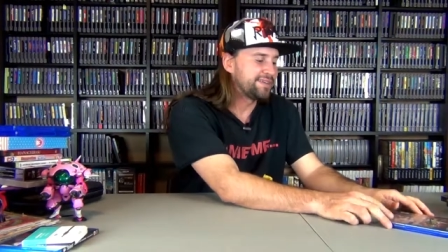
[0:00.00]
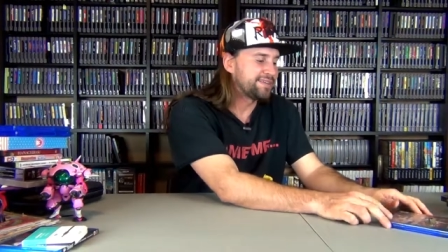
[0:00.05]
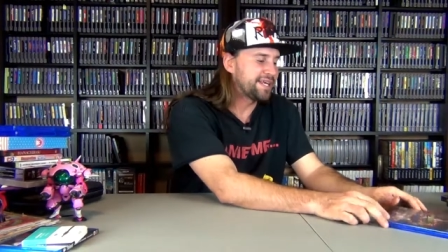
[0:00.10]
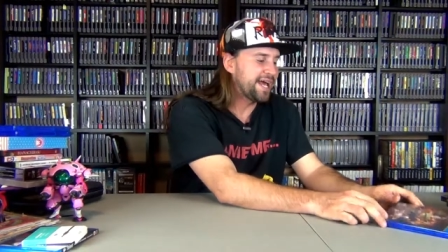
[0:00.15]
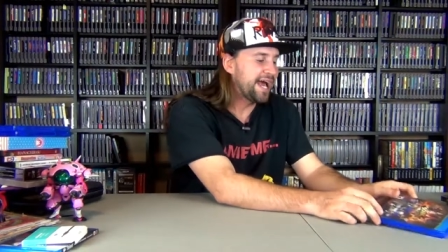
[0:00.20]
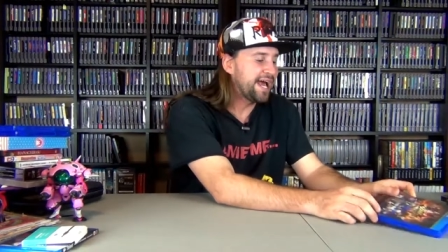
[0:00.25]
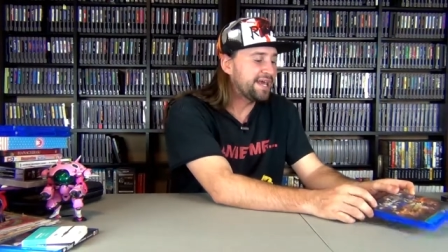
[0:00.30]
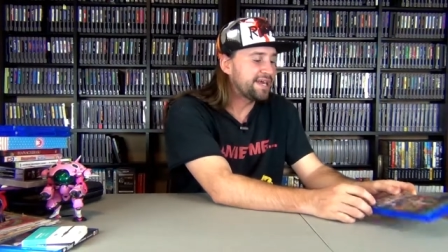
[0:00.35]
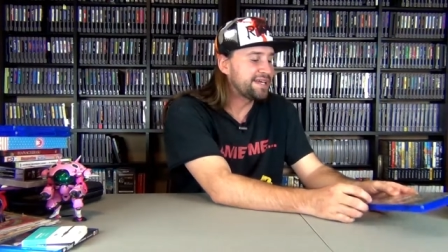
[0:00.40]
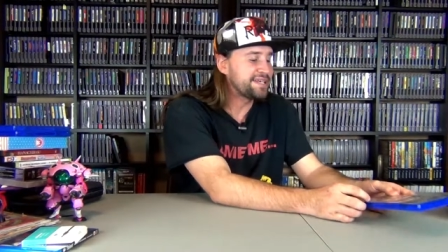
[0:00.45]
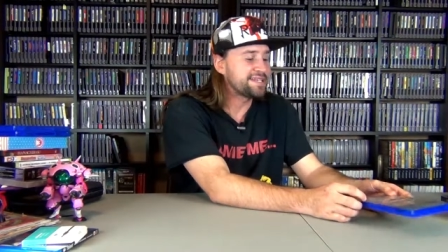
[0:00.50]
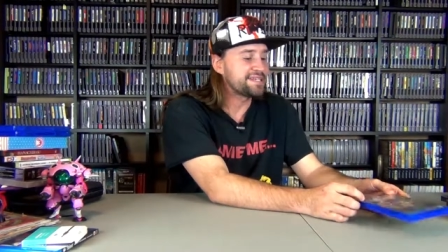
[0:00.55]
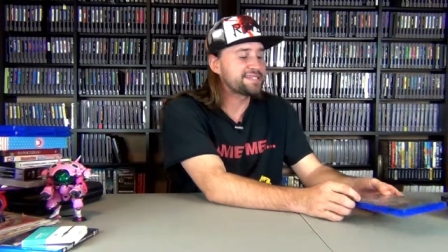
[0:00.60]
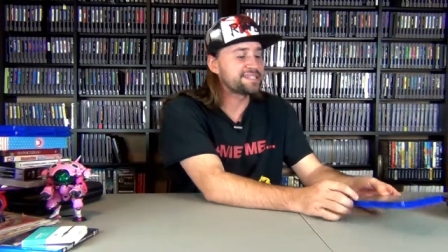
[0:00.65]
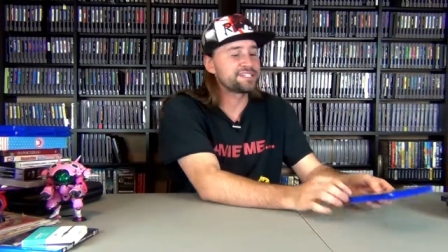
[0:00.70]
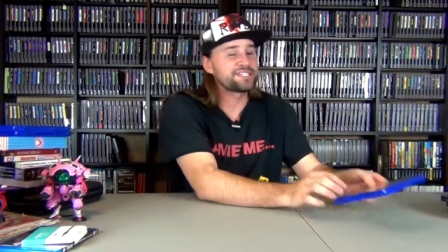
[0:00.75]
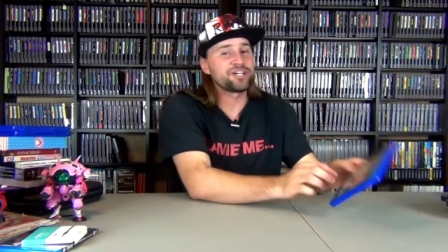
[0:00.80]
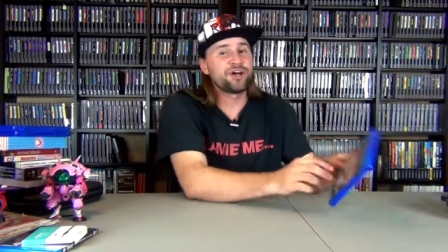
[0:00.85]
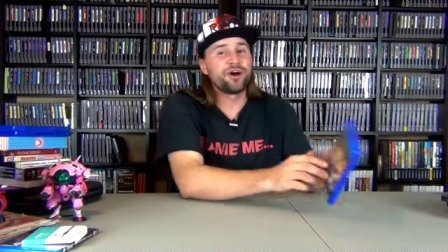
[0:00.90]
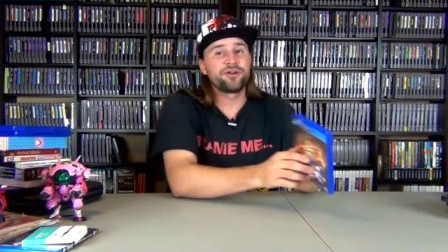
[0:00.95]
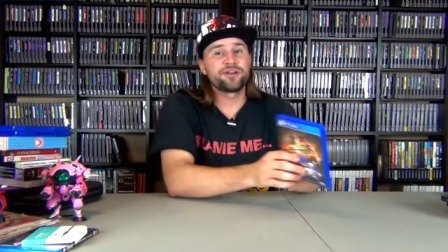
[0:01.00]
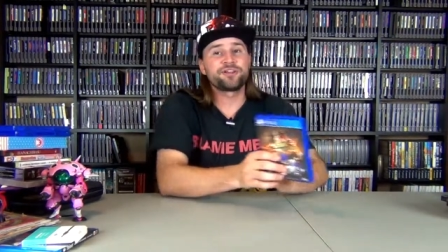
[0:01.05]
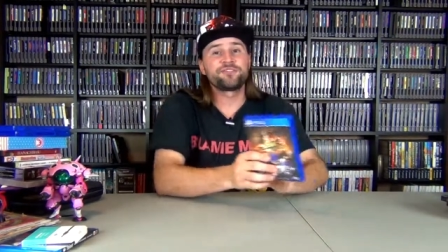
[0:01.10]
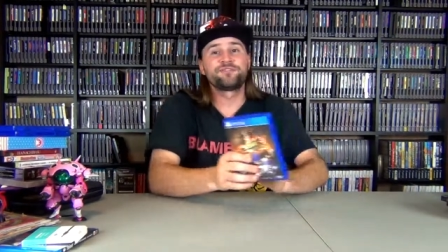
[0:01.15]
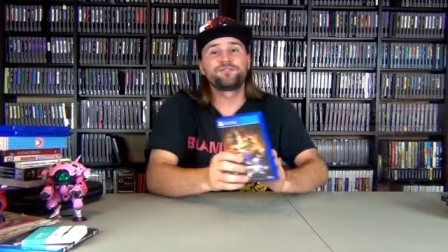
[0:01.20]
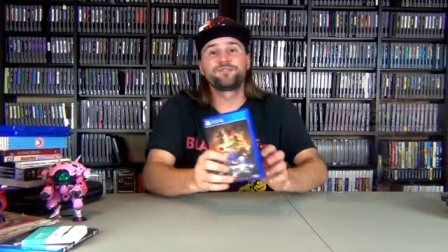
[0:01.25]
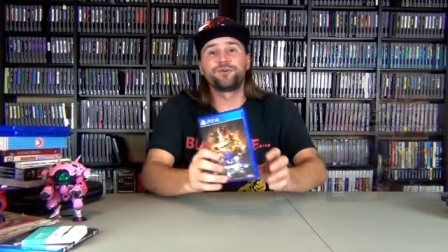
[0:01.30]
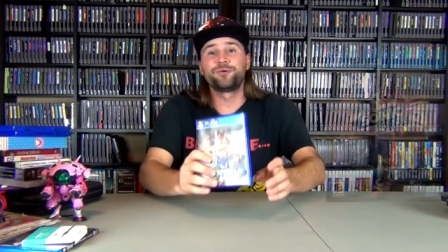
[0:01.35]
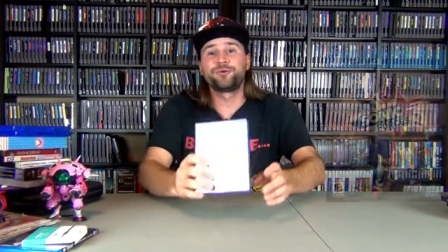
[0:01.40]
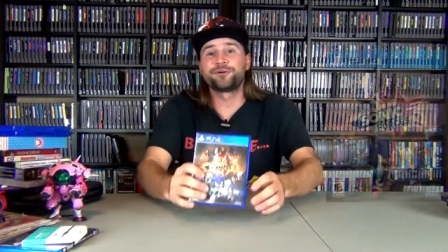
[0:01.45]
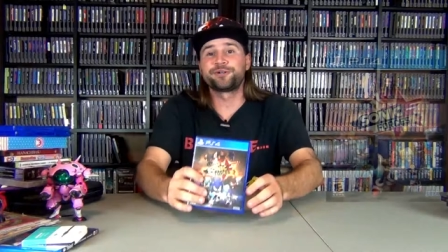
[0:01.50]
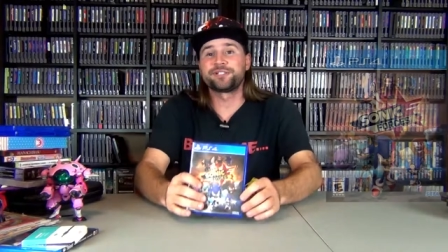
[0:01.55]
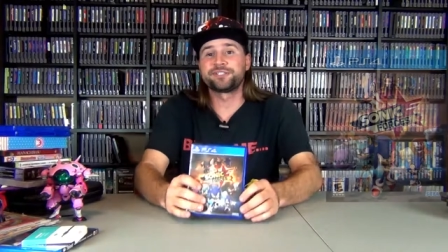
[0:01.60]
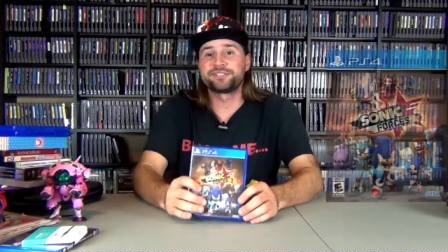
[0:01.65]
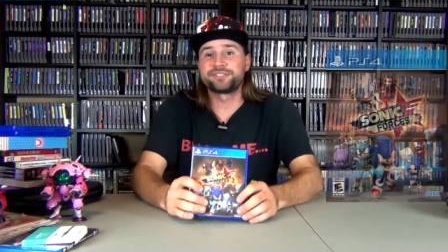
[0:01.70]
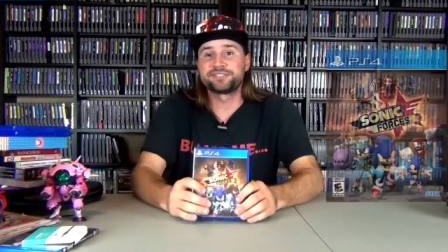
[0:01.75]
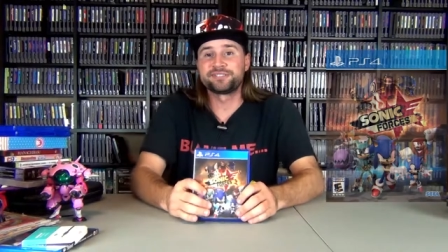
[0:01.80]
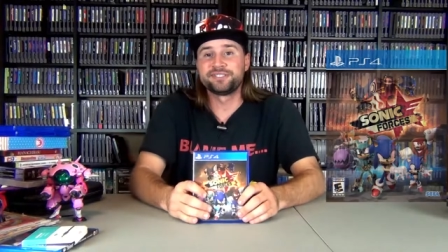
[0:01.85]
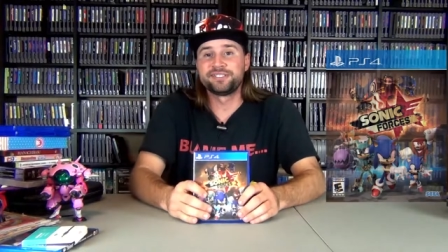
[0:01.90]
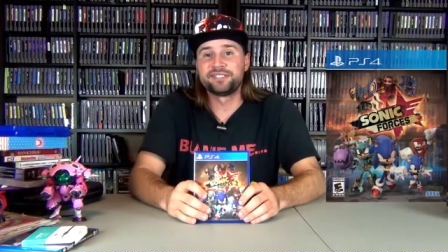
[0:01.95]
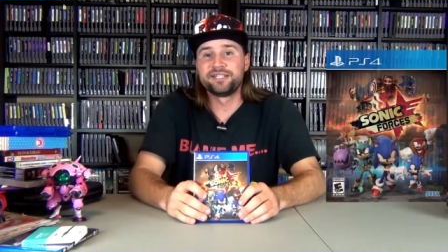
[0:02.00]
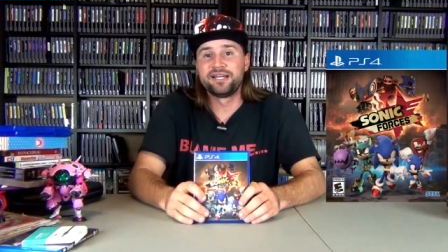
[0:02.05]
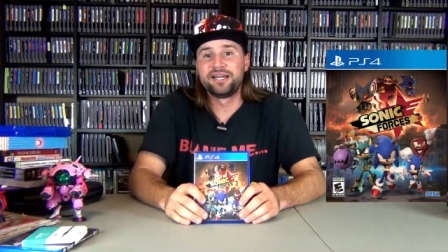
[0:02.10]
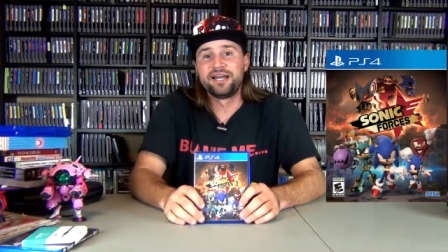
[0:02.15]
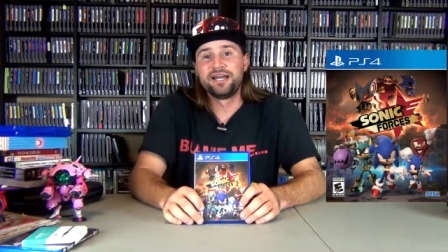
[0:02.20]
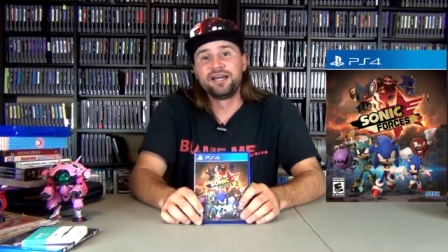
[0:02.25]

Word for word: and that is Sonic Force.